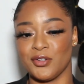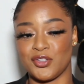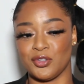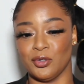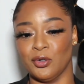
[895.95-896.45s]

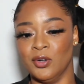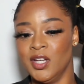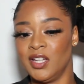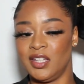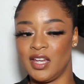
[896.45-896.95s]
So
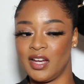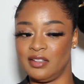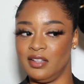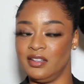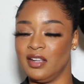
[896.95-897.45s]
yeah, I
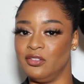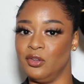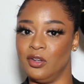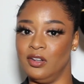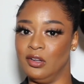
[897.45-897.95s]
think that
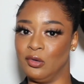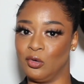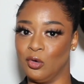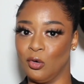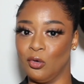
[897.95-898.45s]
the little
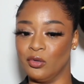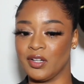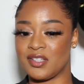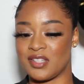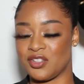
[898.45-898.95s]
gold
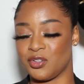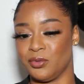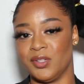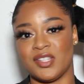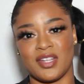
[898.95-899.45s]

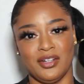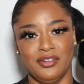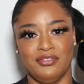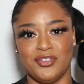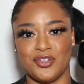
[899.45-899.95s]
accessories kind
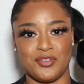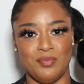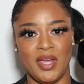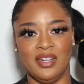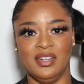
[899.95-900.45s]
of just
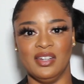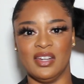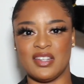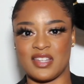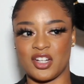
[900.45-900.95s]
made it,
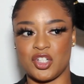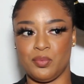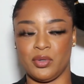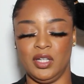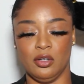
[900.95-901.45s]
and it's actually
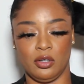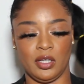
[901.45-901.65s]
pretty long.